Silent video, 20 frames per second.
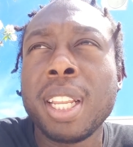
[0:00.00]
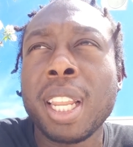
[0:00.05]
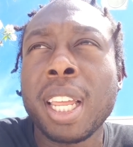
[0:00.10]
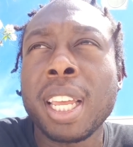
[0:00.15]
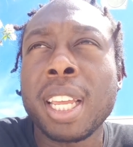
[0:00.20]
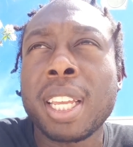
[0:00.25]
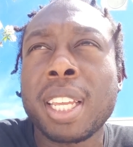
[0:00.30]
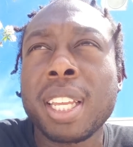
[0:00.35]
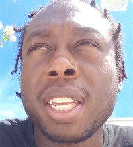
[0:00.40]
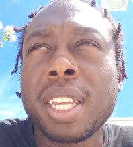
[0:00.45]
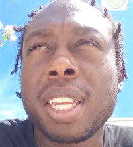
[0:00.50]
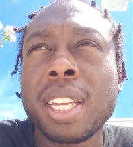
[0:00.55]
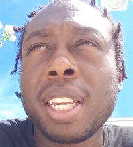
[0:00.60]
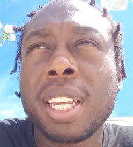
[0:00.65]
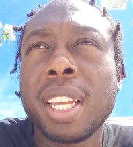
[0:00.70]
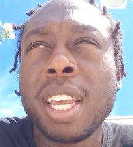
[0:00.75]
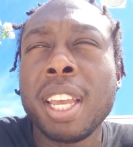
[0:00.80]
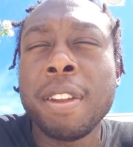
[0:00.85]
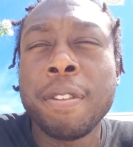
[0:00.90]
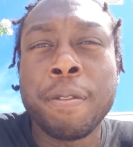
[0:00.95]
like,
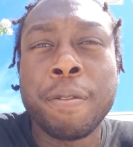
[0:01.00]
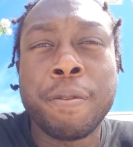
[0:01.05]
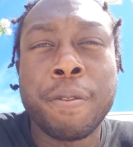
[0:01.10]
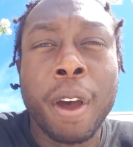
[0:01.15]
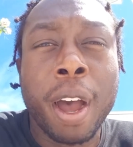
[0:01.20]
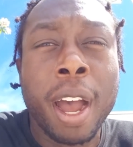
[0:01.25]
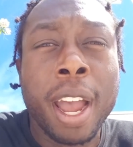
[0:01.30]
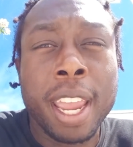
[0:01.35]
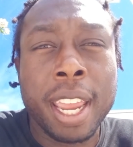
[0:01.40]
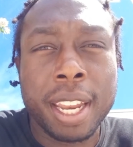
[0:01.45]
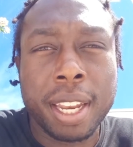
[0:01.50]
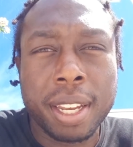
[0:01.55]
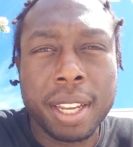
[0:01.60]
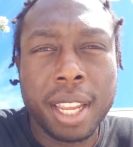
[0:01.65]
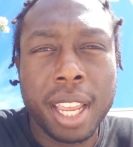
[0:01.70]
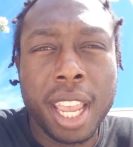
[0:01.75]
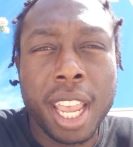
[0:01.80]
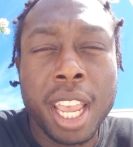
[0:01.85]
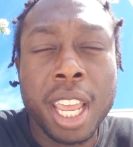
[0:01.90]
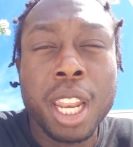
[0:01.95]
invite
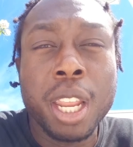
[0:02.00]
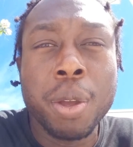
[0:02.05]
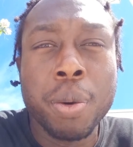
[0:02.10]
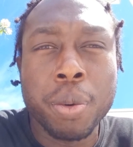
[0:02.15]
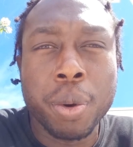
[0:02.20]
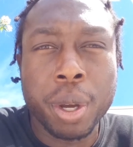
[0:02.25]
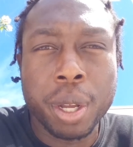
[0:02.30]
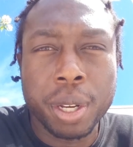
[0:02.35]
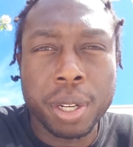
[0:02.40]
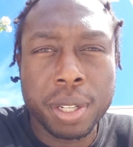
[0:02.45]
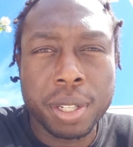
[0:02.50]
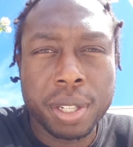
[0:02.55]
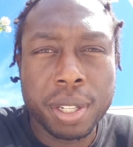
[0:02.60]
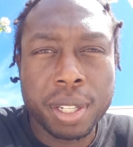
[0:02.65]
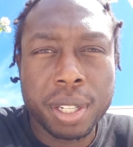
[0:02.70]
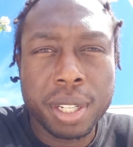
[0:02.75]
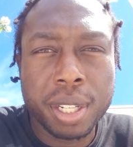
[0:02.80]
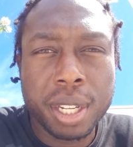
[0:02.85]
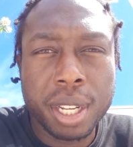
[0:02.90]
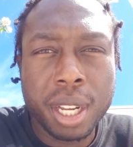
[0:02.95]

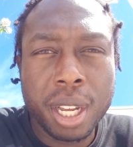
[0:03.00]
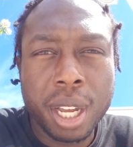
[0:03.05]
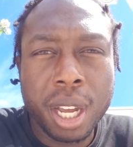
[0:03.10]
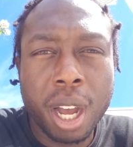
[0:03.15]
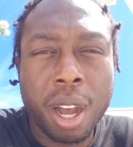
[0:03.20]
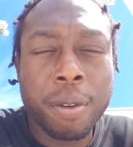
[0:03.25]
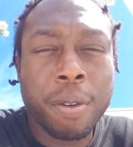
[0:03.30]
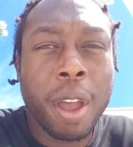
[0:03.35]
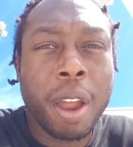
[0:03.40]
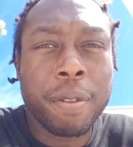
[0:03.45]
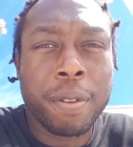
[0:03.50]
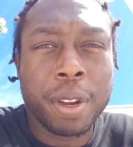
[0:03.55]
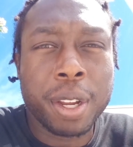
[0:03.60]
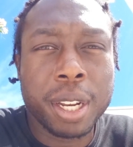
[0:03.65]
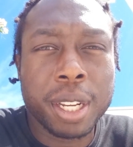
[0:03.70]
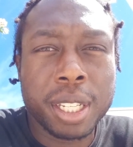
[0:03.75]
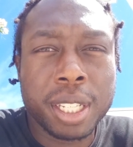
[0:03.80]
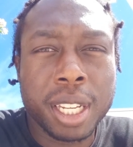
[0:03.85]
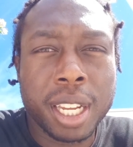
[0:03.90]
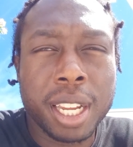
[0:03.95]
anyone of
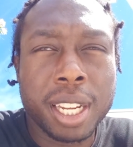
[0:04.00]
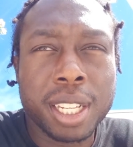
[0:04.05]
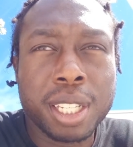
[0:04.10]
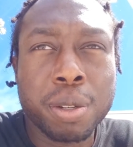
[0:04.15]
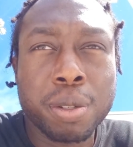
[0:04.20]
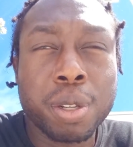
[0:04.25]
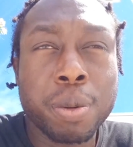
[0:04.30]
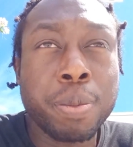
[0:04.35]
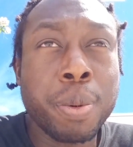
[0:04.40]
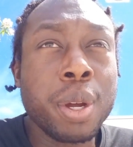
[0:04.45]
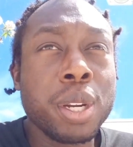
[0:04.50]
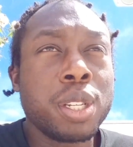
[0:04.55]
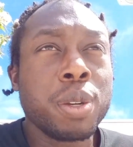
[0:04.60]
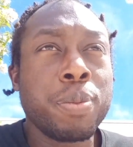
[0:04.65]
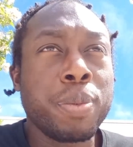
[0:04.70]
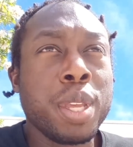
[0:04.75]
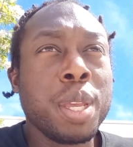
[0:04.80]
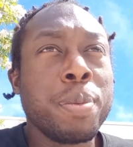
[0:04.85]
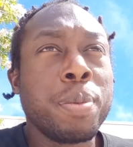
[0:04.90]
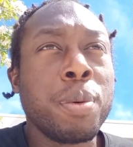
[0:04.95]
African descent. So it was a bunch
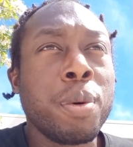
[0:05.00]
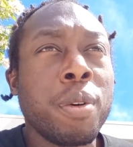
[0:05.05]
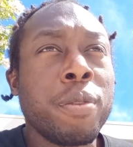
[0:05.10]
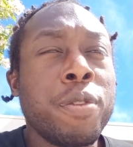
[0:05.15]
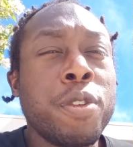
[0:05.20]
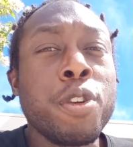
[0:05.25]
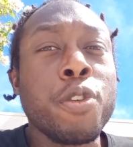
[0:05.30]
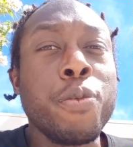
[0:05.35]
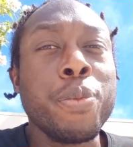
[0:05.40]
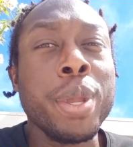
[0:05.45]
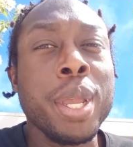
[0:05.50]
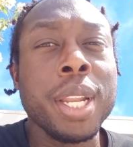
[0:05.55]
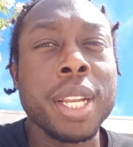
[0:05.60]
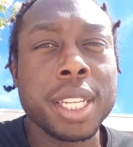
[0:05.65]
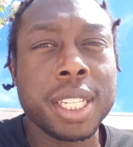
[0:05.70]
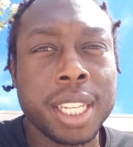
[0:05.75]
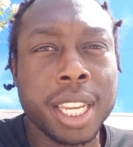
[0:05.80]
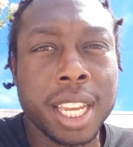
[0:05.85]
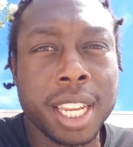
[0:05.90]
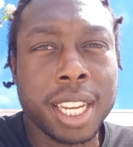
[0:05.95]
of people of
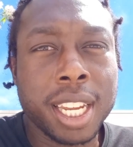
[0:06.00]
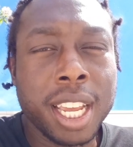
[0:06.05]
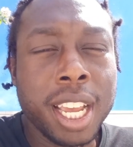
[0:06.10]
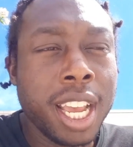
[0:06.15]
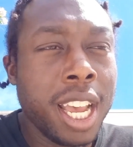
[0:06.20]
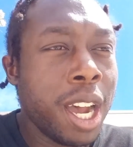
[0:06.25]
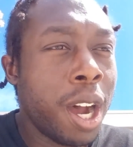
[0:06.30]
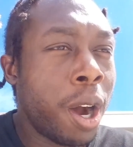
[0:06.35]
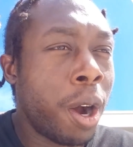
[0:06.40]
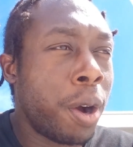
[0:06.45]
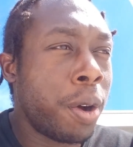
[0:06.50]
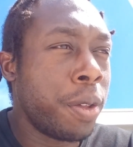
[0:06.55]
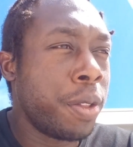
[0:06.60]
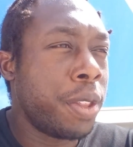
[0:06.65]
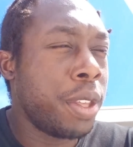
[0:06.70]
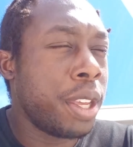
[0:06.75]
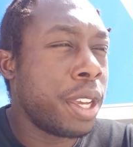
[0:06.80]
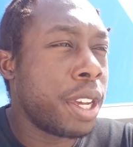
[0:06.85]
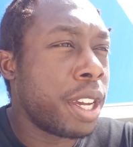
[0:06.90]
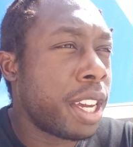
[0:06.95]
European descent. All
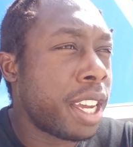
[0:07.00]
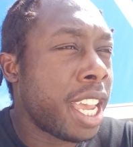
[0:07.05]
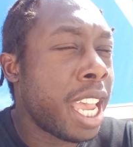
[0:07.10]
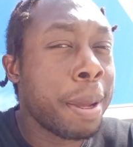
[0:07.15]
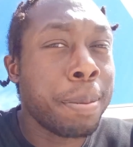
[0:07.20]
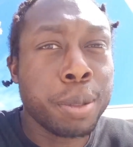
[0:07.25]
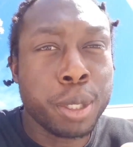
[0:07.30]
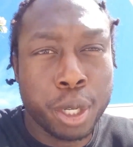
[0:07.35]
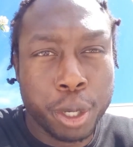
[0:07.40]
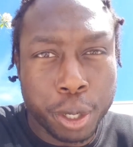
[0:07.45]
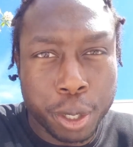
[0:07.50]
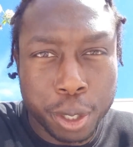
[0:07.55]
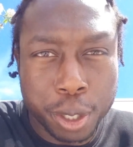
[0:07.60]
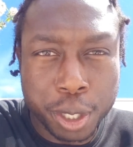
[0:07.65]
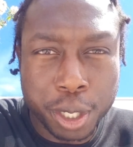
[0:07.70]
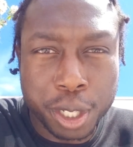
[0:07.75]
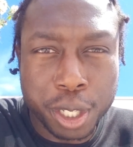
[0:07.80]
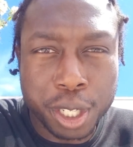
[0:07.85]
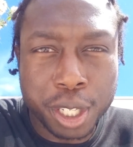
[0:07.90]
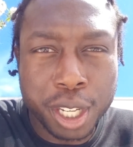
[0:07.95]
the
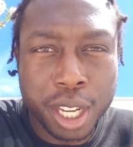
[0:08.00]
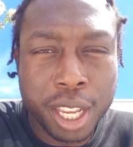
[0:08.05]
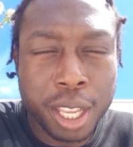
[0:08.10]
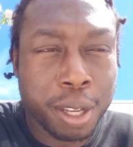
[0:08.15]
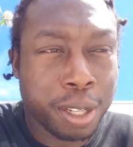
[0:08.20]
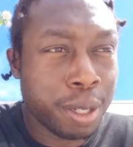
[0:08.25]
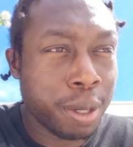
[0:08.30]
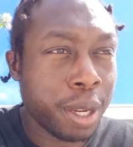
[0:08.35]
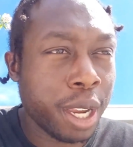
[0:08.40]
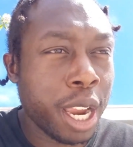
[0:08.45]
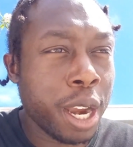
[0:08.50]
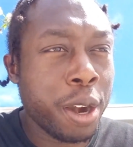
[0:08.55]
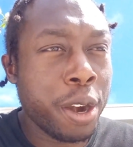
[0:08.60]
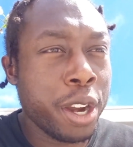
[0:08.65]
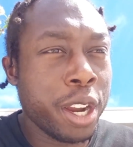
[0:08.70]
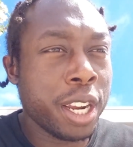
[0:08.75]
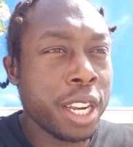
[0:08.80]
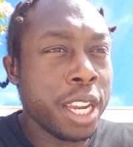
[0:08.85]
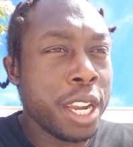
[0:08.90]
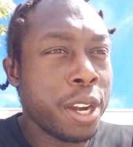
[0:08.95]
hipsters. There's an
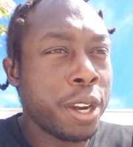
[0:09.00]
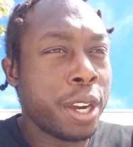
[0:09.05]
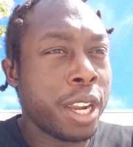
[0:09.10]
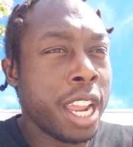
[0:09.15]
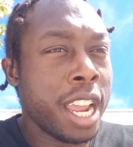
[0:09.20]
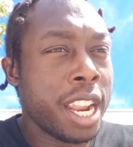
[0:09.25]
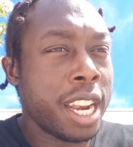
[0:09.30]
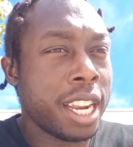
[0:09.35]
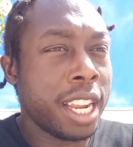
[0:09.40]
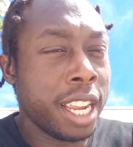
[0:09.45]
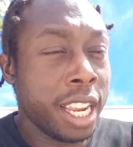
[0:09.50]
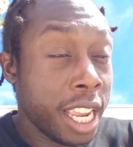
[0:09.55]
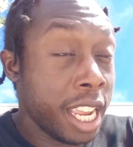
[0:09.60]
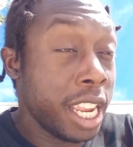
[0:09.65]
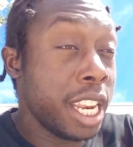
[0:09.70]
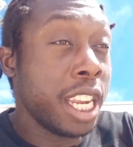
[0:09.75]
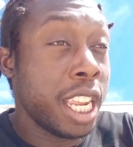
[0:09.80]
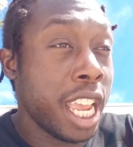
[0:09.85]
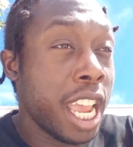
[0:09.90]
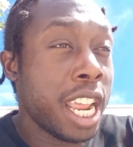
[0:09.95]
area near Ghent,
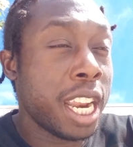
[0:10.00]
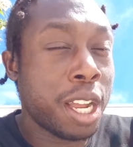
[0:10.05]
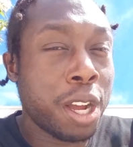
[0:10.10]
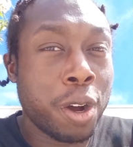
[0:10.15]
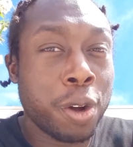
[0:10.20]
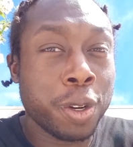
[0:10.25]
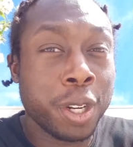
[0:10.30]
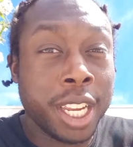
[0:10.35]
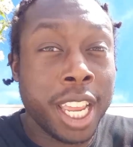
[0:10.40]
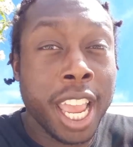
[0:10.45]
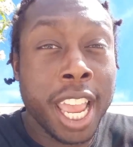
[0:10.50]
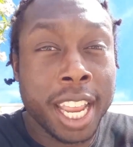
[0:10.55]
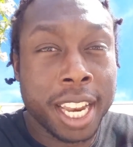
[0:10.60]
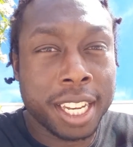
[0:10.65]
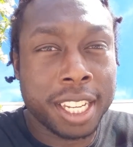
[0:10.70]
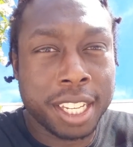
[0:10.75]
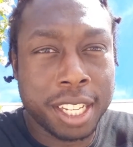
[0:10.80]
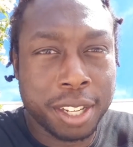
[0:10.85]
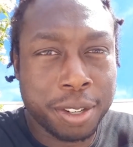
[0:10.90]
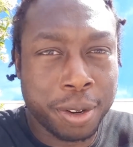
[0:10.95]
in Ghent called
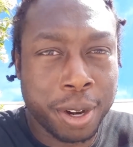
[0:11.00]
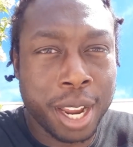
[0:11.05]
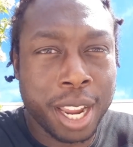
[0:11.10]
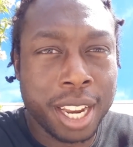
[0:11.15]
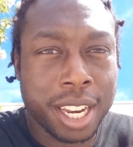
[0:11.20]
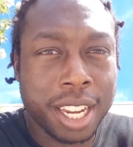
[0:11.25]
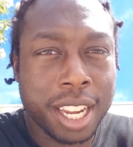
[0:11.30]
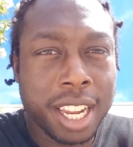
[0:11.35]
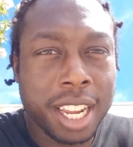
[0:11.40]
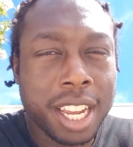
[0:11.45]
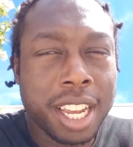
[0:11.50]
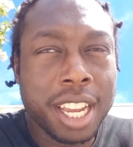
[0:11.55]
Ghent, right?